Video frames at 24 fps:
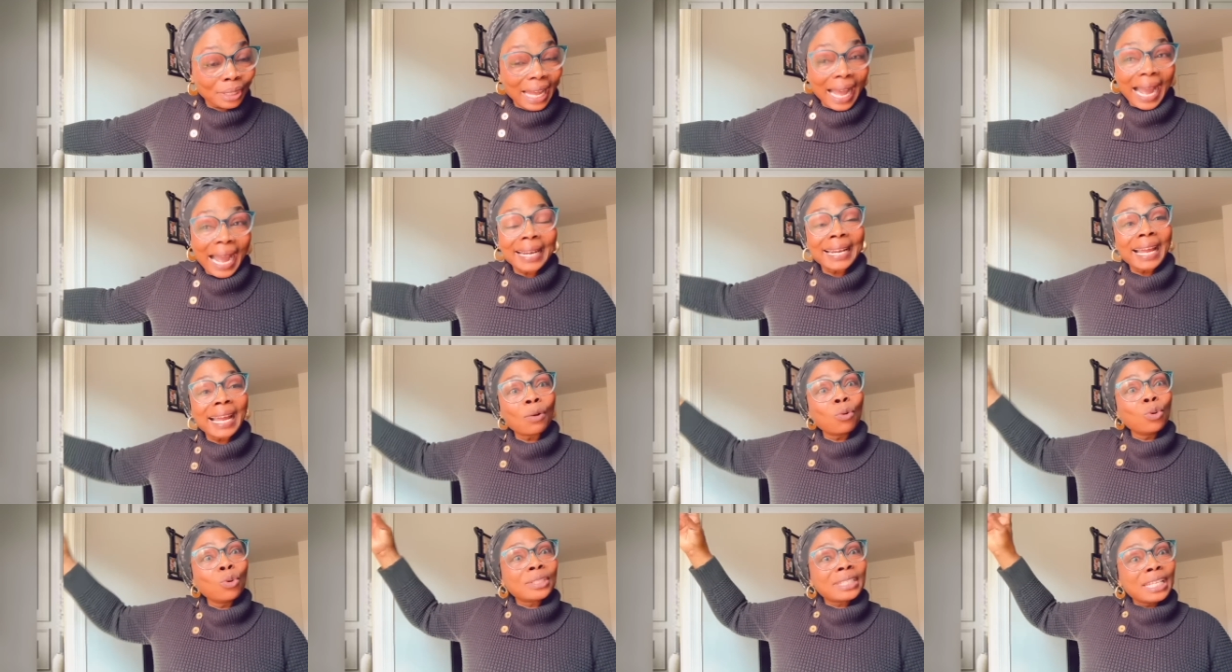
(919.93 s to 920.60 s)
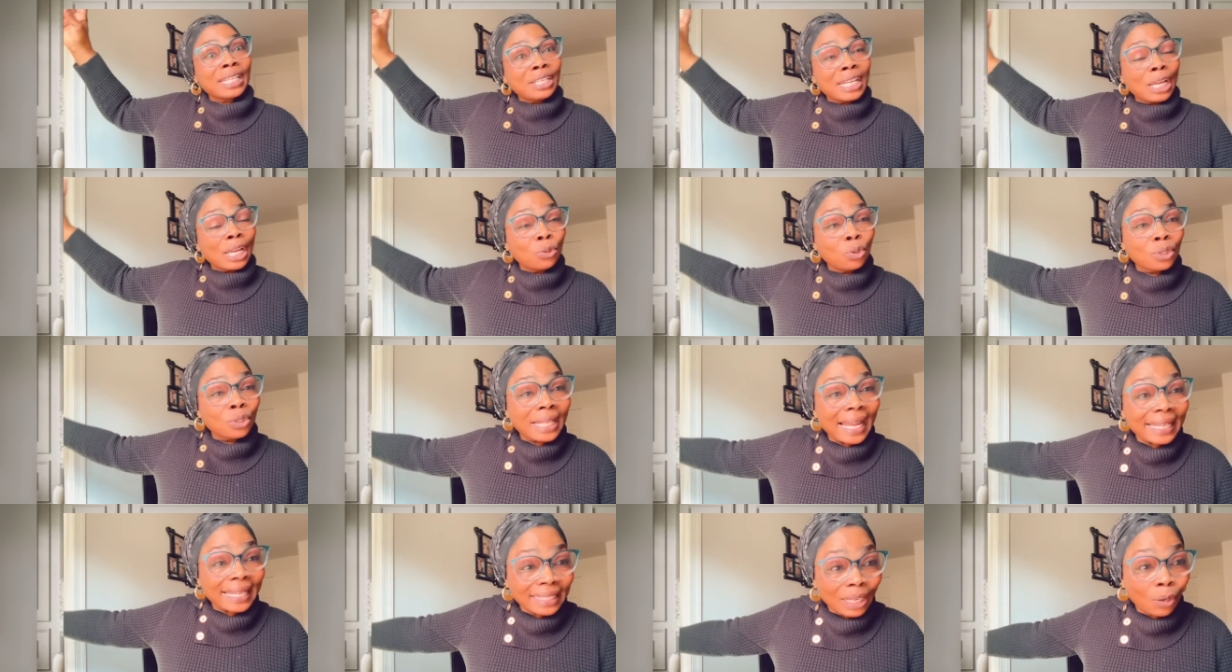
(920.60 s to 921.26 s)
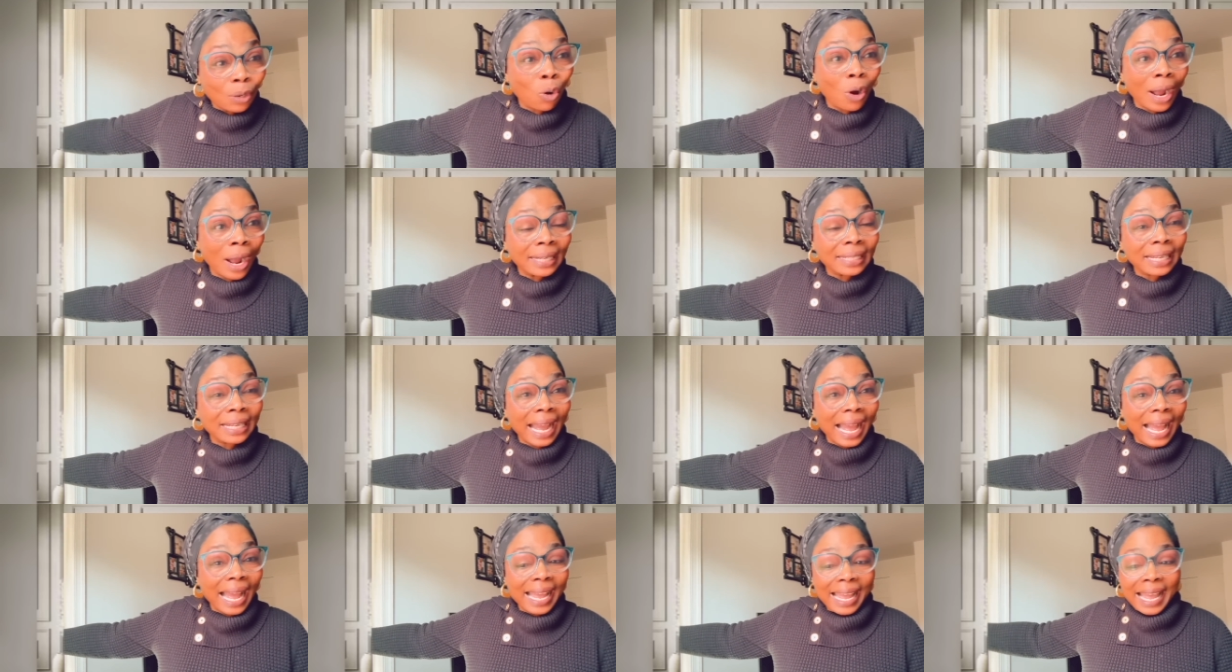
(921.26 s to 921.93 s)
and I go still they use that second hand
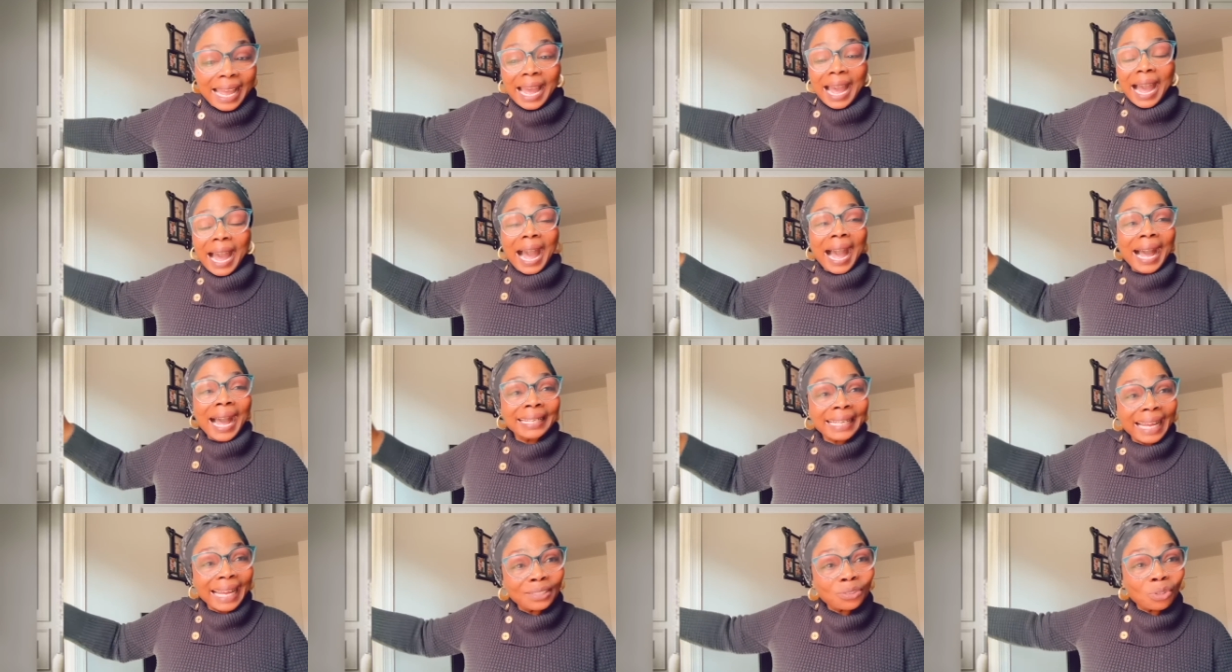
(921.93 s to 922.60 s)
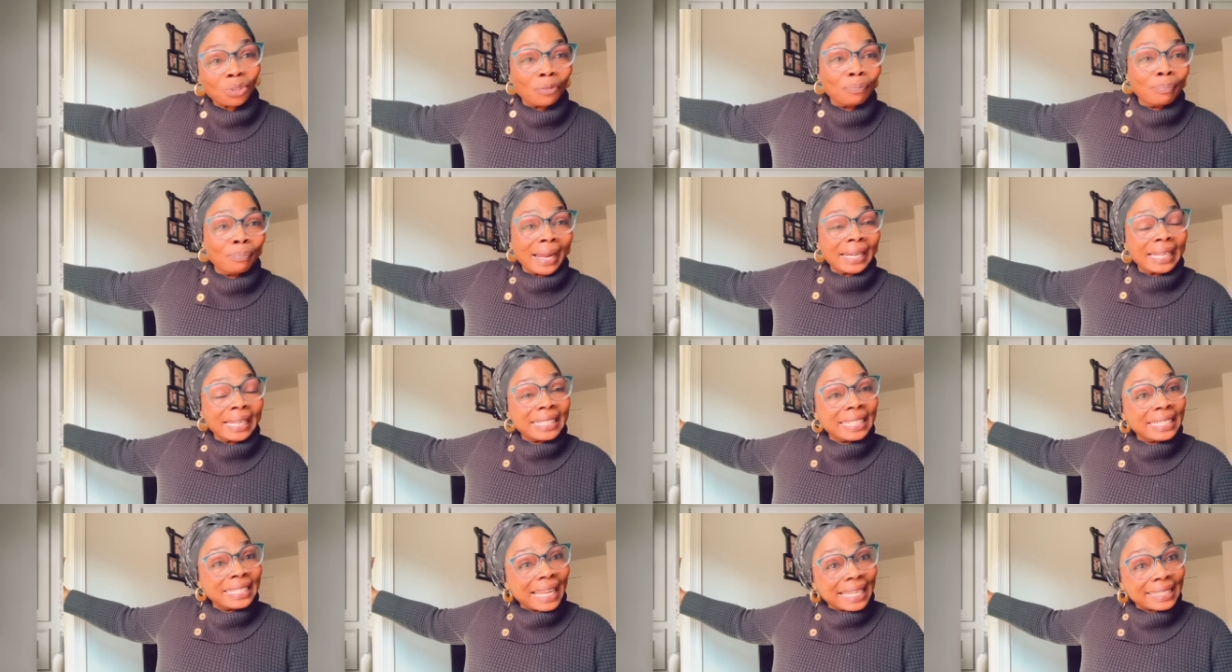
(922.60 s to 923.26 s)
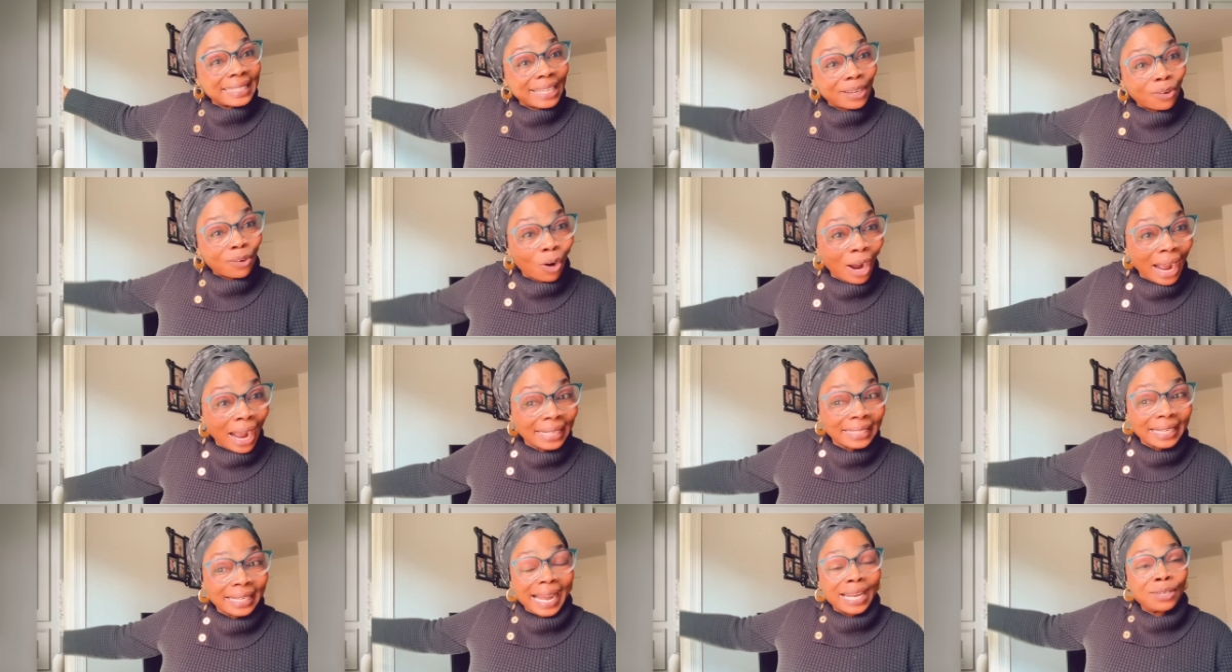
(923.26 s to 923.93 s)
car, and out of managing that second
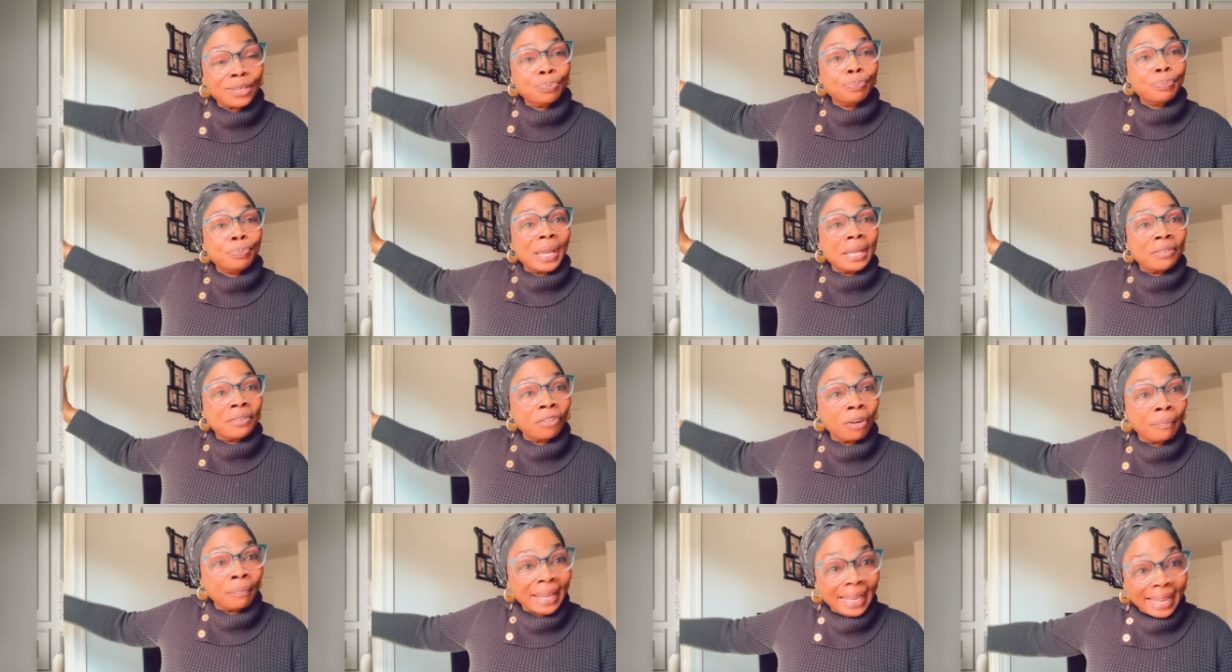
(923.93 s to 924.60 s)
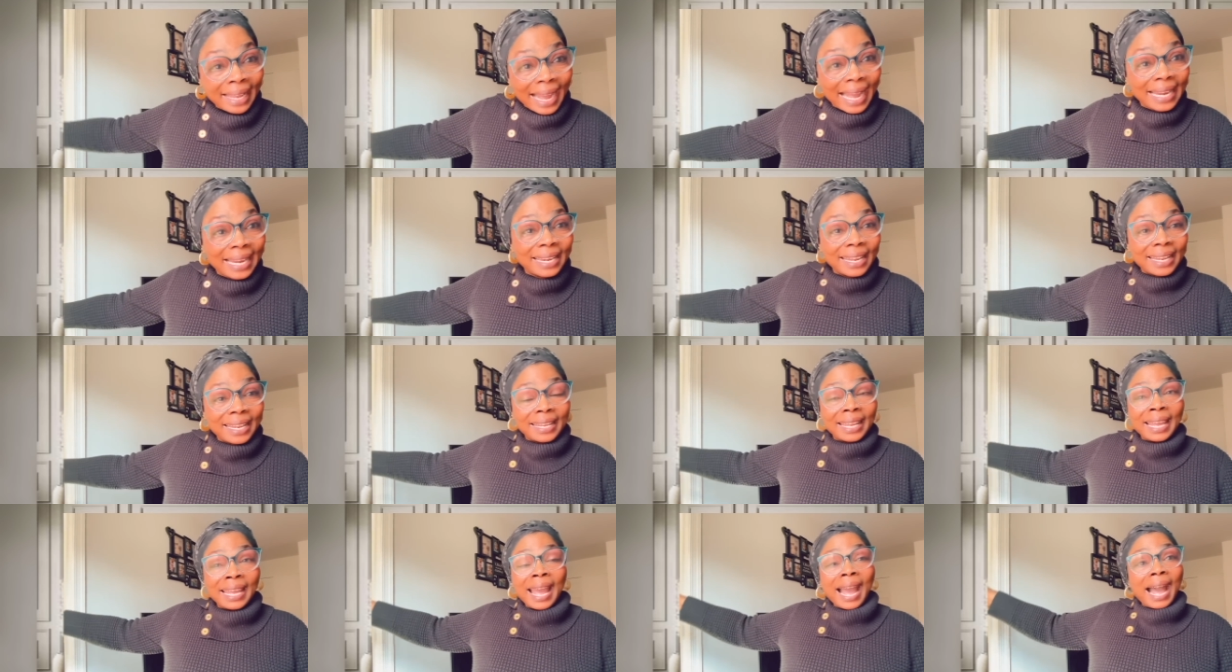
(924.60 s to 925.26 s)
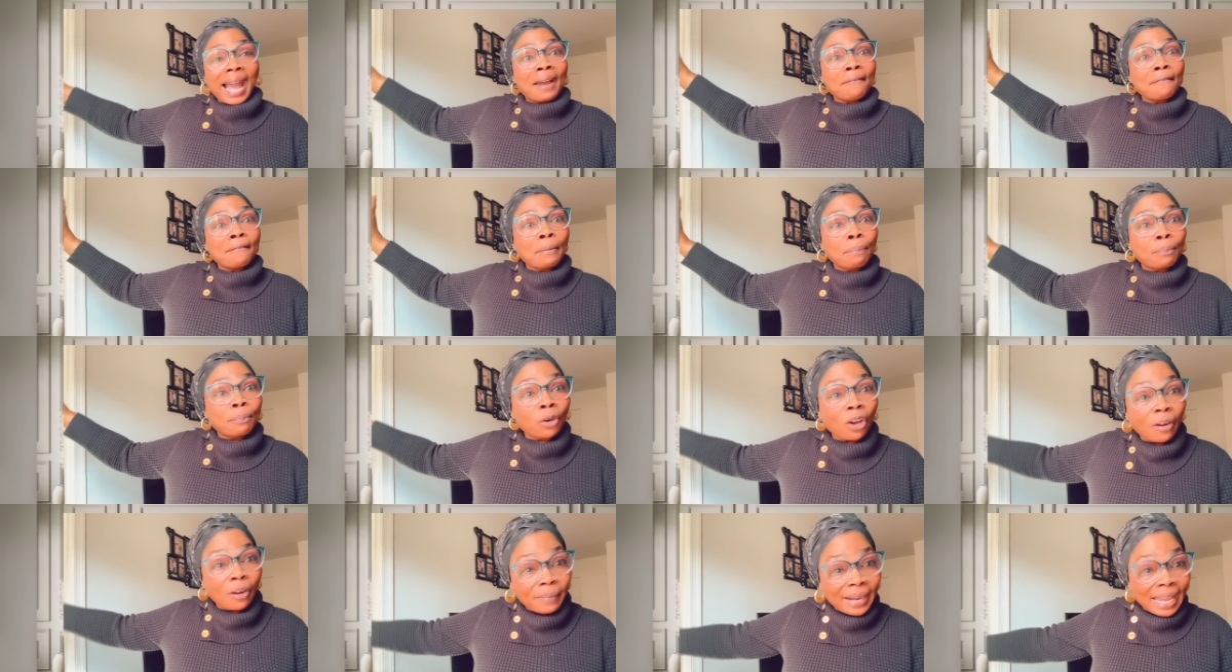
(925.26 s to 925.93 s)
hand car, you pay for mechanic, having
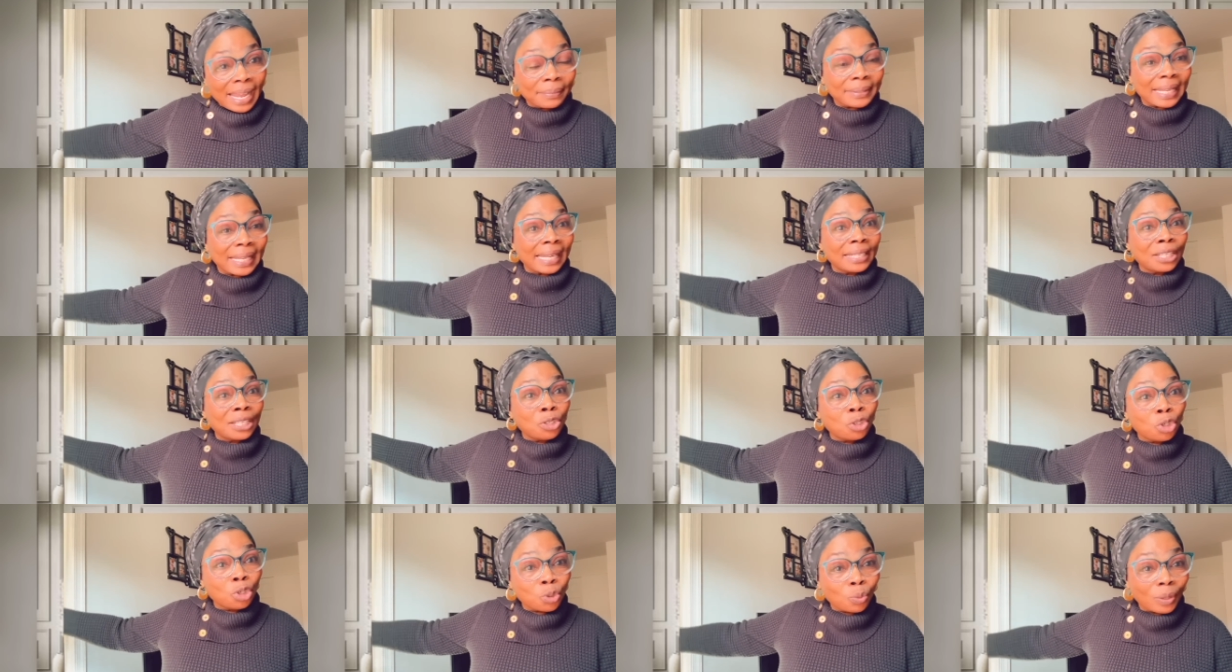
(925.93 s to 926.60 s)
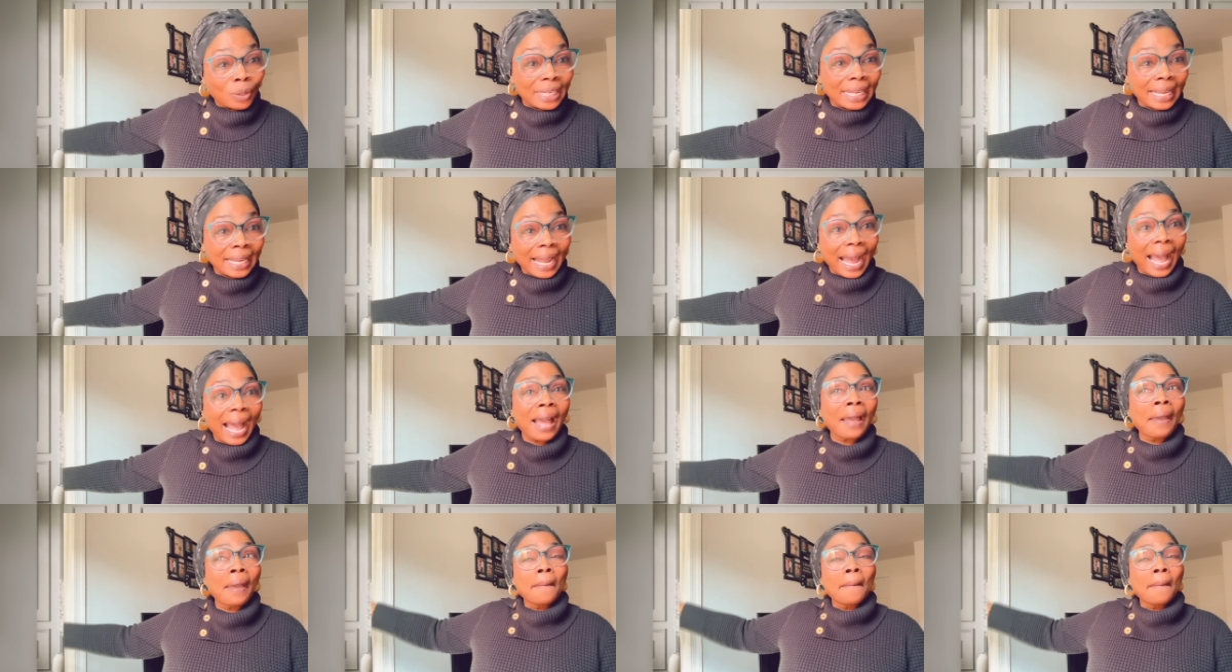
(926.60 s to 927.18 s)
problems and issues with the car,